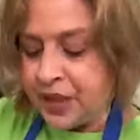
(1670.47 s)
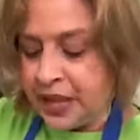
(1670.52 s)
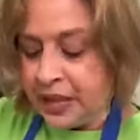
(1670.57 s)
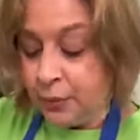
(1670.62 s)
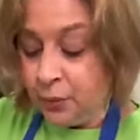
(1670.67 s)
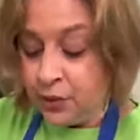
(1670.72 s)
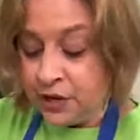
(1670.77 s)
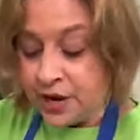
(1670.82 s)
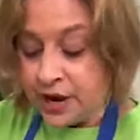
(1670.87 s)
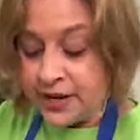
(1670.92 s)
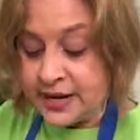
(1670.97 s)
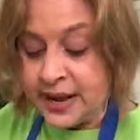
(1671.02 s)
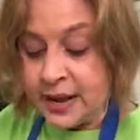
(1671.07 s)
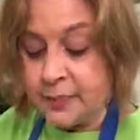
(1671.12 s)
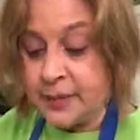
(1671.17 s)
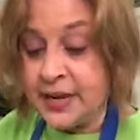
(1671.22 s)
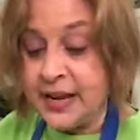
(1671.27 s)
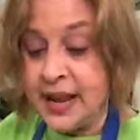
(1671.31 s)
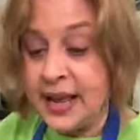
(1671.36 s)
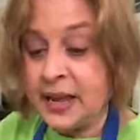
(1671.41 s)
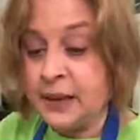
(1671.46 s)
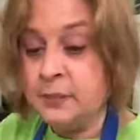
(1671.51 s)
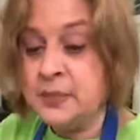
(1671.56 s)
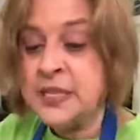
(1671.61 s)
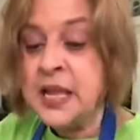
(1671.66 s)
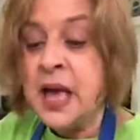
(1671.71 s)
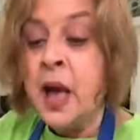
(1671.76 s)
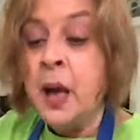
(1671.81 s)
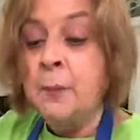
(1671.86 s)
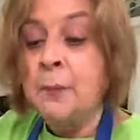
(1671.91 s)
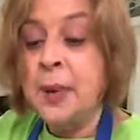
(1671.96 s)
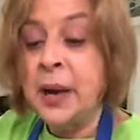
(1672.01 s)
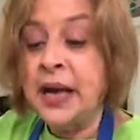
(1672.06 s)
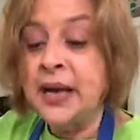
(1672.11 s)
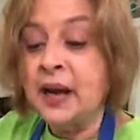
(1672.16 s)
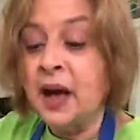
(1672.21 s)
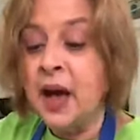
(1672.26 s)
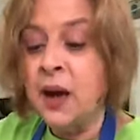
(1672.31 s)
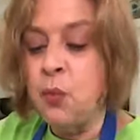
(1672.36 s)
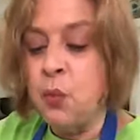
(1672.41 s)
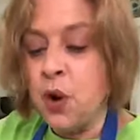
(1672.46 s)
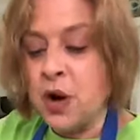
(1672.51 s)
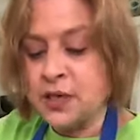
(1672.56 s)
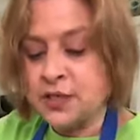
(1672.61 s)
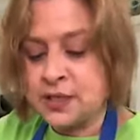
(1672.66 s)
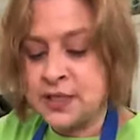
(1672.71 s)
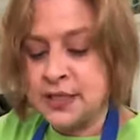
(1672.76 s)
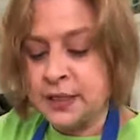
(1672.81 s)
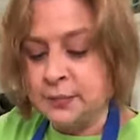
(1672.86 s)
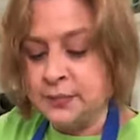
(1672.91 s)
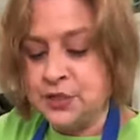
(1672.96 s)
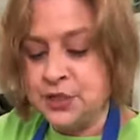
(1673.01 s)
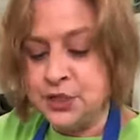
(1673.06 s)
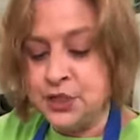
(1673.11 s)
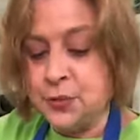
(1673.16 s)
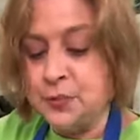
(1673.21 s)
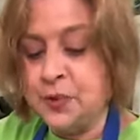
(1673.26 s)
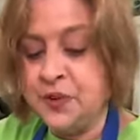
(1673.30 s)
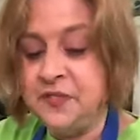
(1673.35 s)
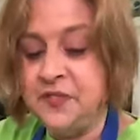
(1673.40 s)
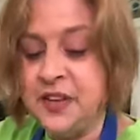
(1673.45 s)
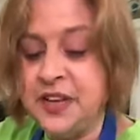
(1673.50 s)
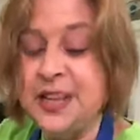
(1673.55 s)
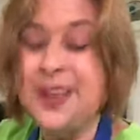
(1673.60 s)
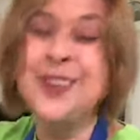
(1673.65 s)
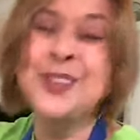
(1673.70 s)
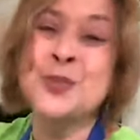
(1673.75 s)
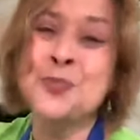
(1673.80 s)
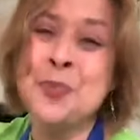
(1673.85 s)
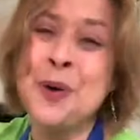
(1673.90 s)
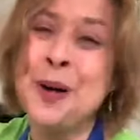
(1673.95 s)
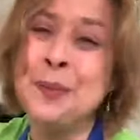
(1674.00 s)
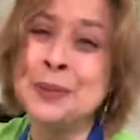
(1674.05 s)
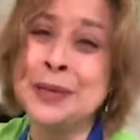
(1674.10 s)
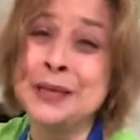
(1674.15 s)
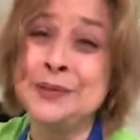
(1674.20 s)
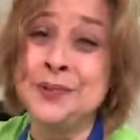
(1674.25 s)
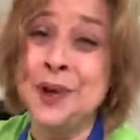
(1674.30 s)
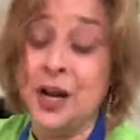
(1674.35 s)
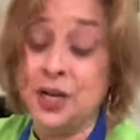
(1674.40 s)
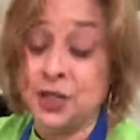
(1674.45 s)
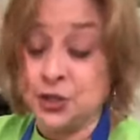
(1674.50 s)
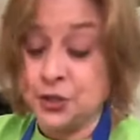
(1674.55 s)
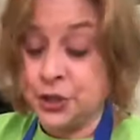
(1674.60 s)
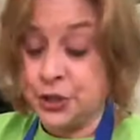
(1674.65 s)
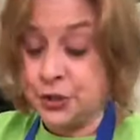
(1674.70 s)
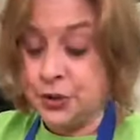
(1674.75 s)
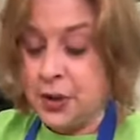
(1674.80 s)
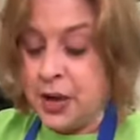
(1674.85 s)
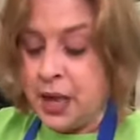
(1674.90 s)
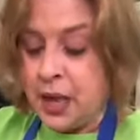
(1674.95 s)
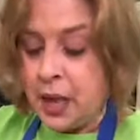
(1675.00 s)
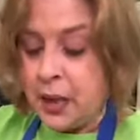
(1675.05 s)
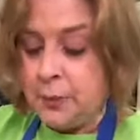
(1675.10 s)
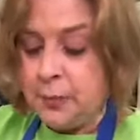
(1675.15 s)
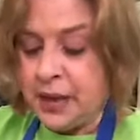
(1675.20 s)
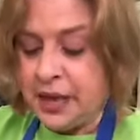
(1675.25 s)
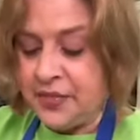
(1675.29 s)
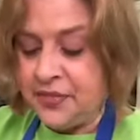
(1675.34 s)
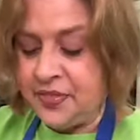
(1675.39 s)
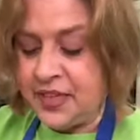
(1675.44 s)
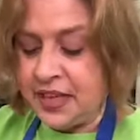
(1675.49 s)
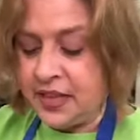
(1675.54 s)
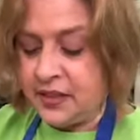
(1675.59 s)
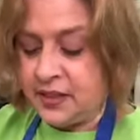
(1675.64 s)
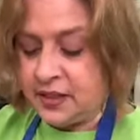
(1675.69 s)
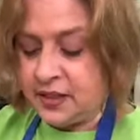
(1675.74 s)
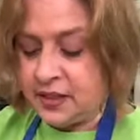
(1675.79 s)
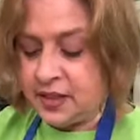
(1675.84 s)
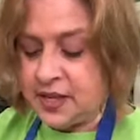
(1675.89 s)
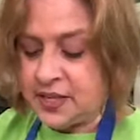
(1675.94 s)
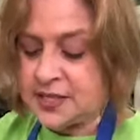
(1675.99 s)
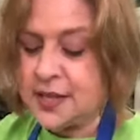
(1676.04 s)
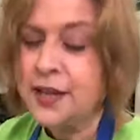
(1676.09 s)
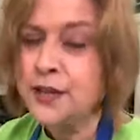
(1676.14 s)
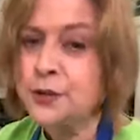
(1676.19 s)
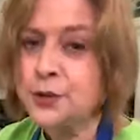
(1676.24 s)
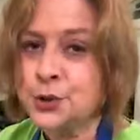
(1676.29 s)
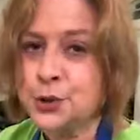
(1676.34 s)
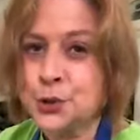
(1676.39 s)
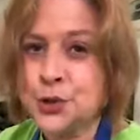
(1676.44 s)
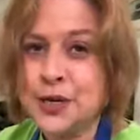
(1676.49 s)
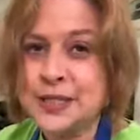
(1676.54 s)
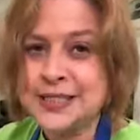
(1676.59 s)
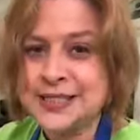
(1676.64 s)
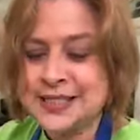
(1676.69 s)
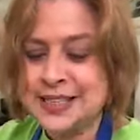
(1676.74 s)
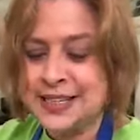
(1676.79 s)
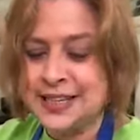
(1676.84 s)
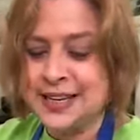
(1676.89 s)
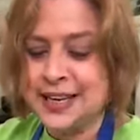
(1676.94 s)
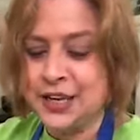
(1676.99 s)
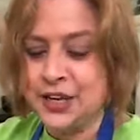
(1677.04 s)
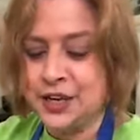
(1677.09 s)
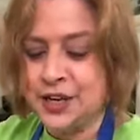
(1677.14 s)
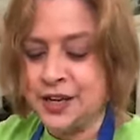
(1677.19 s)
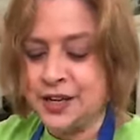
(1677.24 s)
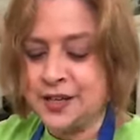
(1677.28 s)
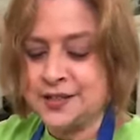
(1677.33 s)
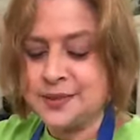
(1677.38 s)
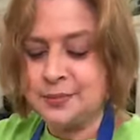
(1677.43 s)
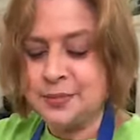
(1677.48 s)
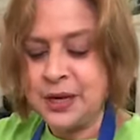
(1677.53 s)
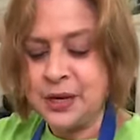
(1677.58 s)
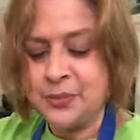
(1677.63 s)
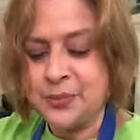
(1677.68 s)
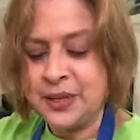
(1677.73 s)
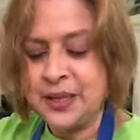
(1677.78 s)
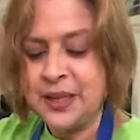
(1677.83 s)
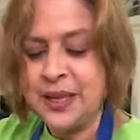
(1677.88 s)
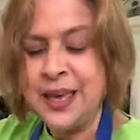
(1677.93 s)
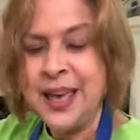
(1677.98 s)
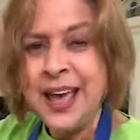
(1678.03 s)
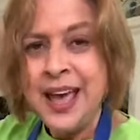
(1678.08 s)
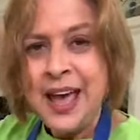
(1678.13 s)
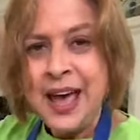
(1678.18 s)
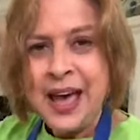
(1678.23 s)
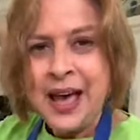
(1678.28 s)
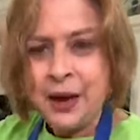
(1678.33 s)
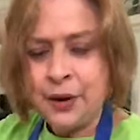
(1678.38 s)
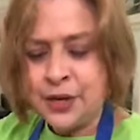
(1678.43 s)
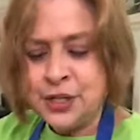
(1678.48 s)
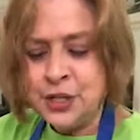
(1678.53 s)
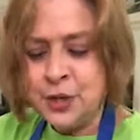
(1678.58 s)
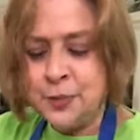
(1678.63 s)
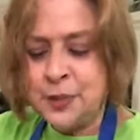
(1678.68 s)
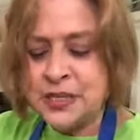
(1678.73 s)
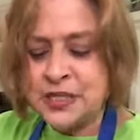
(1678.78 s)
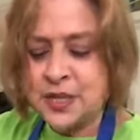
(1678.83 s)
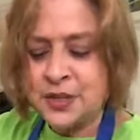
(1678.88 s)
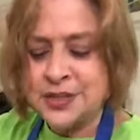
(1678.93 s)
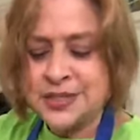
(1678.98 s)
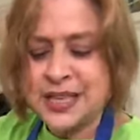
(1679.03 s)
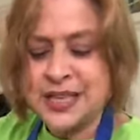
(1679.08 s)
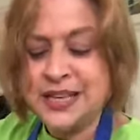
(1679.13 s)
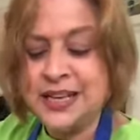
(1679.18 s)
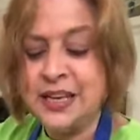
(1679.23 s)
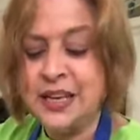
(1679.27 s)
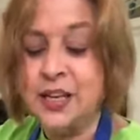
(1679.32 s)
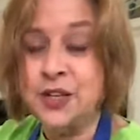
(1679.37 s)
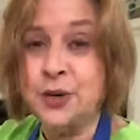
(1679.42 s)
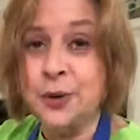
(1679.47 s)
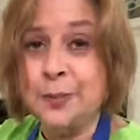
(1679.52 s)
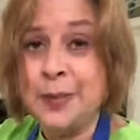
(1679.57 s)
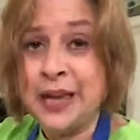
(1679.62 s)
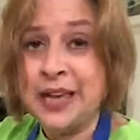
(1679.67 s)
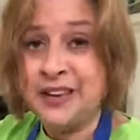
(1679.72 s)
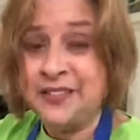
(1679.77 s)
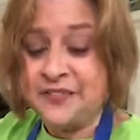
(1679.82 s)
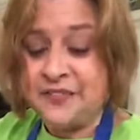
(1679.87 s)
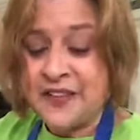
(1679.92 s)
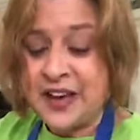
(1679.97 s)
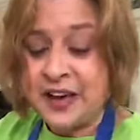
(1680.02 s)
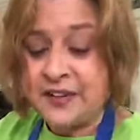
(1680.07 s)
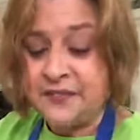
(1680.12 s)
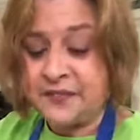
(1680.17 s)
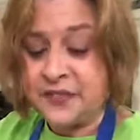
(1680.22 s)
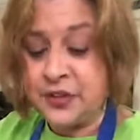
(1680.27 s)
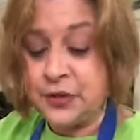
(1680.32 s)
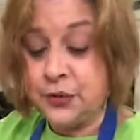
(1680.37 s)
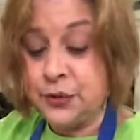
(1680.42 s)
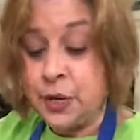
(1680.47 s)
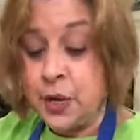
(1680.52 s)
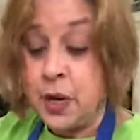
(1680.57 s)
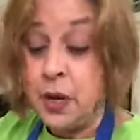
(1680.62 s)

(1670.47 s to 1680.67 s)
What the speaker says: We're not naming names, but I watched some stupid video. It's probably not true, but because I don't trust skinny cooks. I'm like, really? How can you be so skinny and you're making fat food?